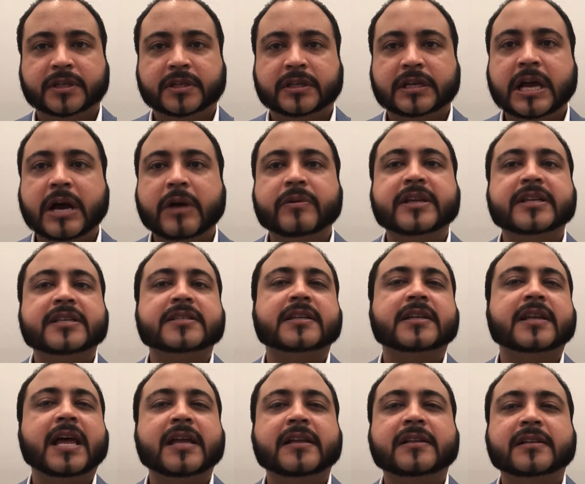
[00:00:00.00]
Now, it is
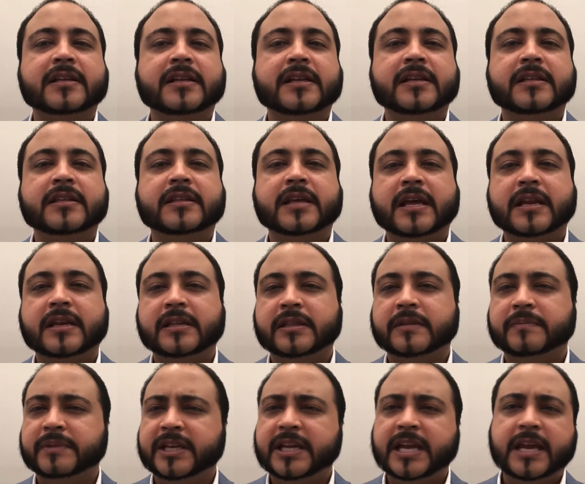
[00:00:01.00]
likely that in the
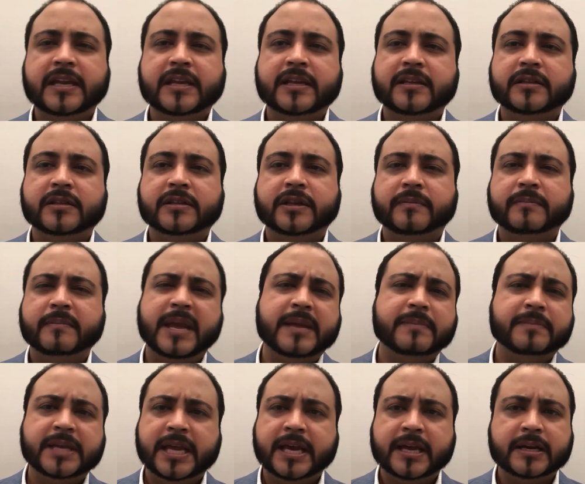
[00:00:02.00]
beginning there may
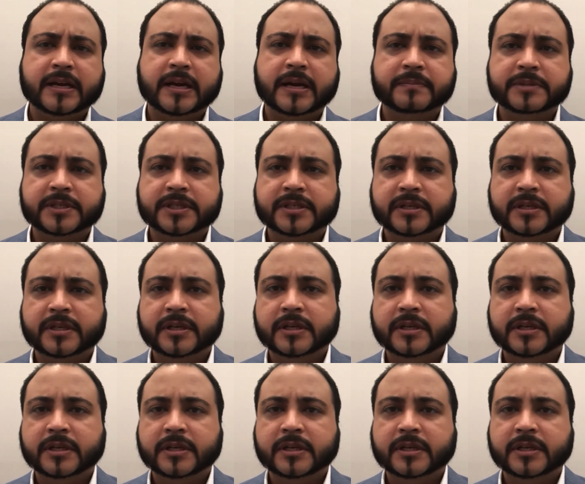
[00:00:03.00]
be hiccups,